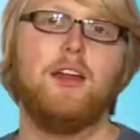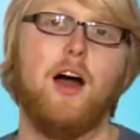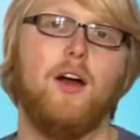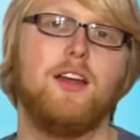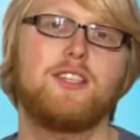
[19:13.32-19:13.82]

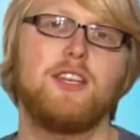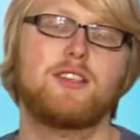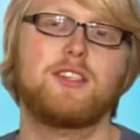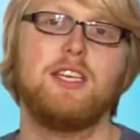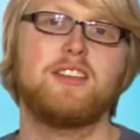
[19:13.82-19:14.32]
Now
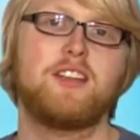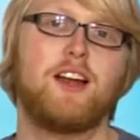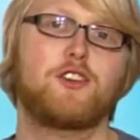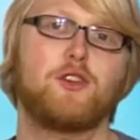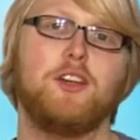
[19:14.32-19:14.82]
NTSC is
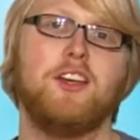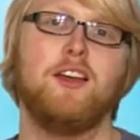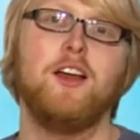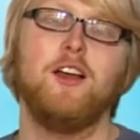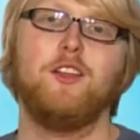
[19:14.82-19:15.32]

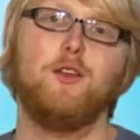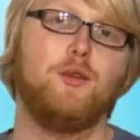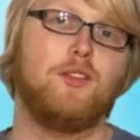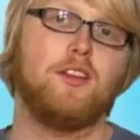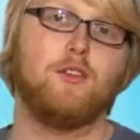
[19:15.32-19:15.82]
actually
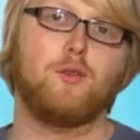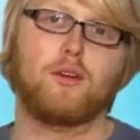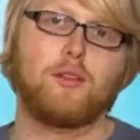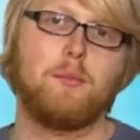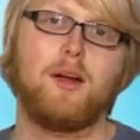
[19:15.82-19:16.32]
used in
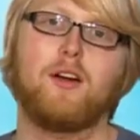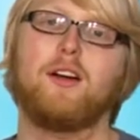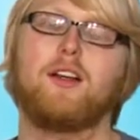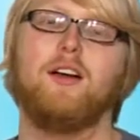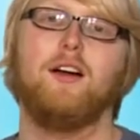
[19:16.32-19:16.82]
North
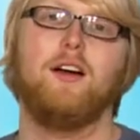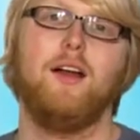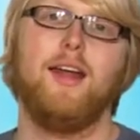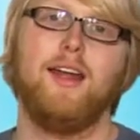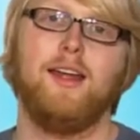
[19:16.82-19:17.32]

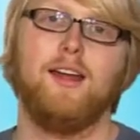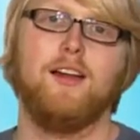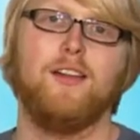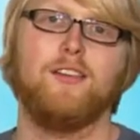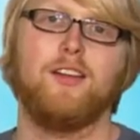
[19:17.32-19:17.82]
America
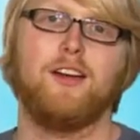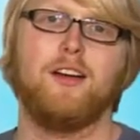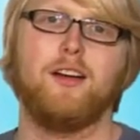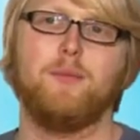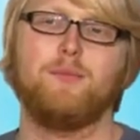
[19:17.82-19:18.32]
and
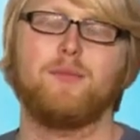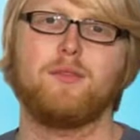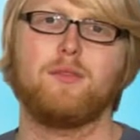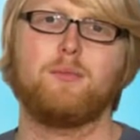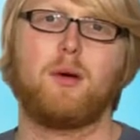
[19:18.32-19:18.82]

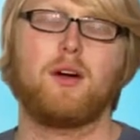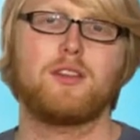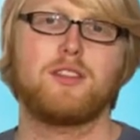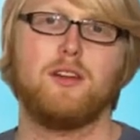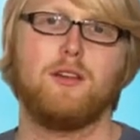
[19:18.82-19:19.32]

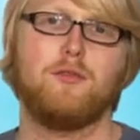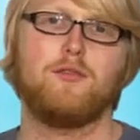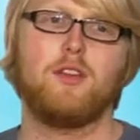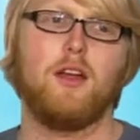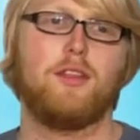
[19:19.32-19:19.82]
parts of,
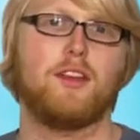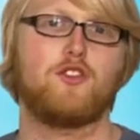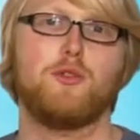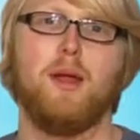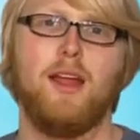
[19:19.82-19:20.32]
I think,
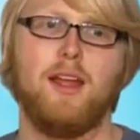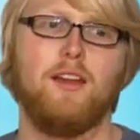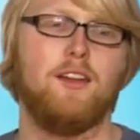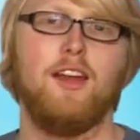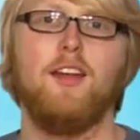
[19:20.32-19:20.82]

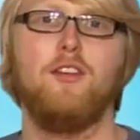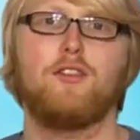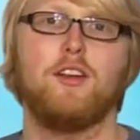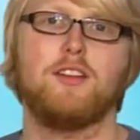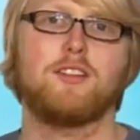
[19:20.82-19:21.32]
Japan and
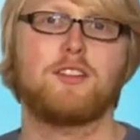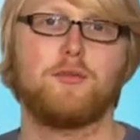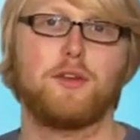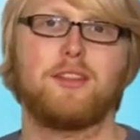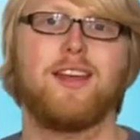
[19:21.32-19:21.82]
Asia and
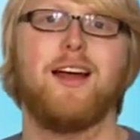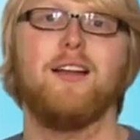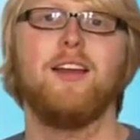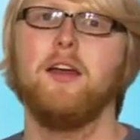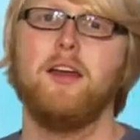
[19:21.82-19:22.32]
stuff like
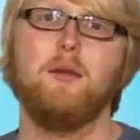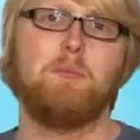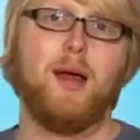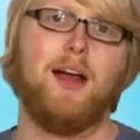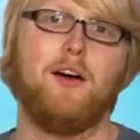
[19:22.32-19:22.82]
that, and
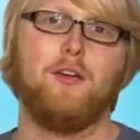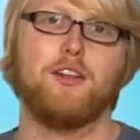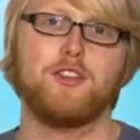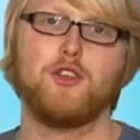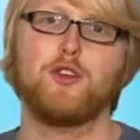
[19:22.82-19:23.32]
PAL
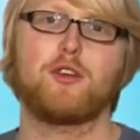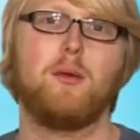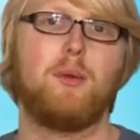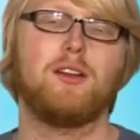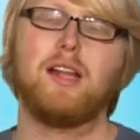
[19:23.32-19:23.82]
is
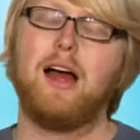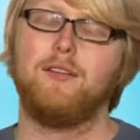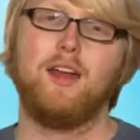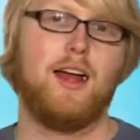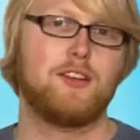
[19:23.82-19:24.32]
Europe. A lot
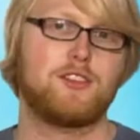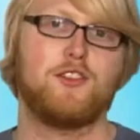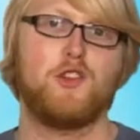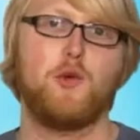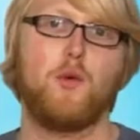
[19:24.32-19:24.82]
of it has to
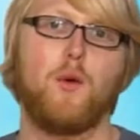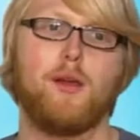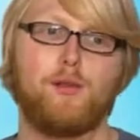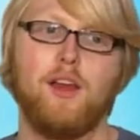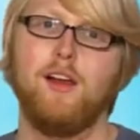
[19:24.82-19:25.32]
do
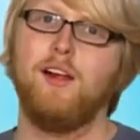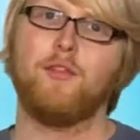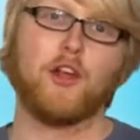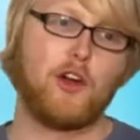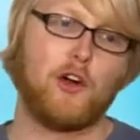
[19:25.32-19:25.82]
with
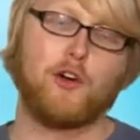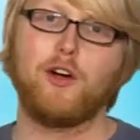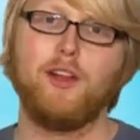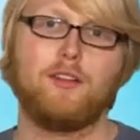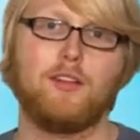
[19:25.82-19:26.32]
the
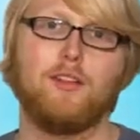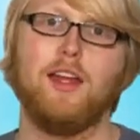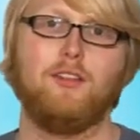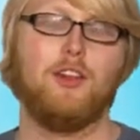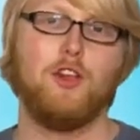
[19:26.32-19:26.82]
current
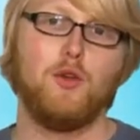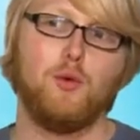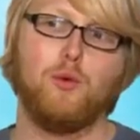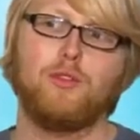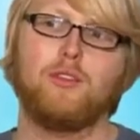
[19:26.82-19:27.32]
that's
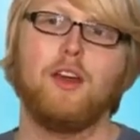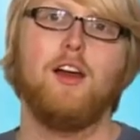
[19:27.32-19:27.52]
used